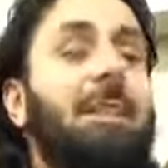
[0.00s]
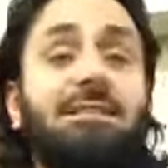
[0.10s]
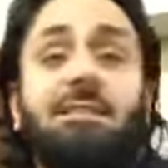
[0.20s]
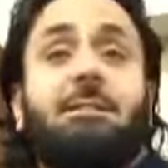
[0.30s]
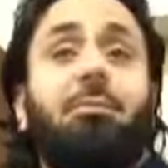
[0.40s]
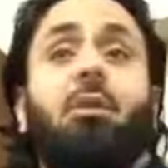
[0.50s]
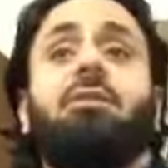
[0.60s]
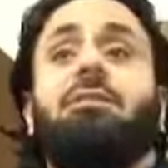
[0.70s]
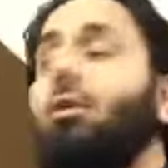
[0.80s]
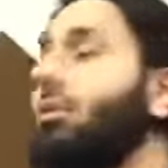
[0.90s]
it just
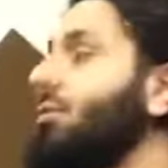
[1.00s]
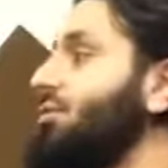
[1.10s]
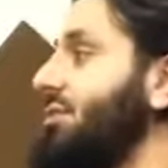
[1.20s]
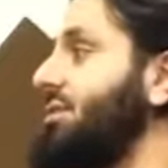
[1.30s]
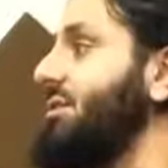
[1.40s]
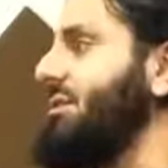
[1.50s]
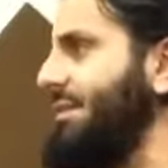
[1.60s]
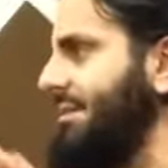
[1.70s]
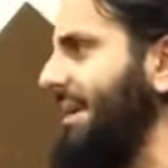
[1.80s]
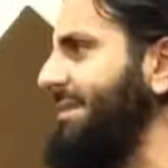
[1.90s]
supported the oral tradition. So
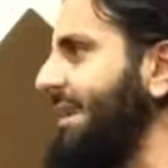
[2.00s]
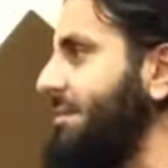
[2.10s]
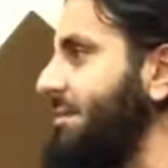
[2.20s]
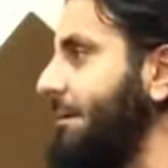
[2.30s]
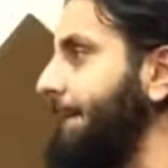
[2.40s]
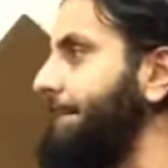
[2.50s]
this makes sense.